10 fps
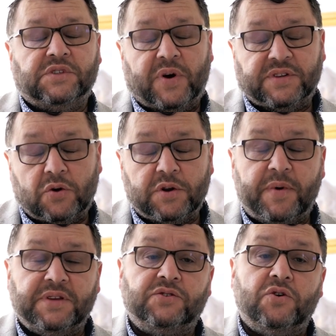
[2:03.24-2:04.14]
So I told him
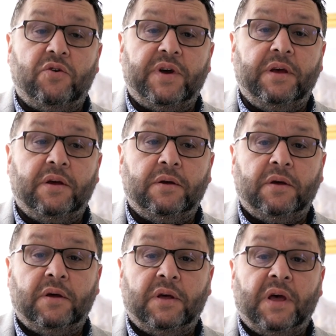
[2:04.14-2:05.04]
my story,
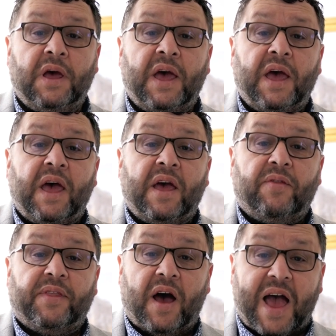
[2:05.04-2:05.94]

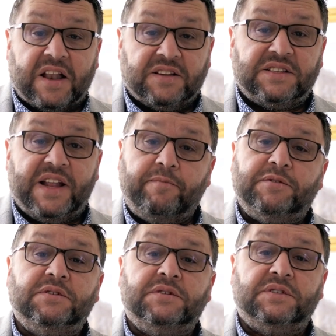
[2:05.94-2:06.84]
that I hadn't
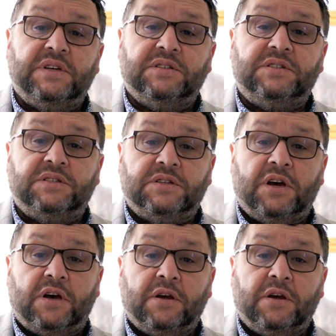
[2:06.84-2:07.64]
slept since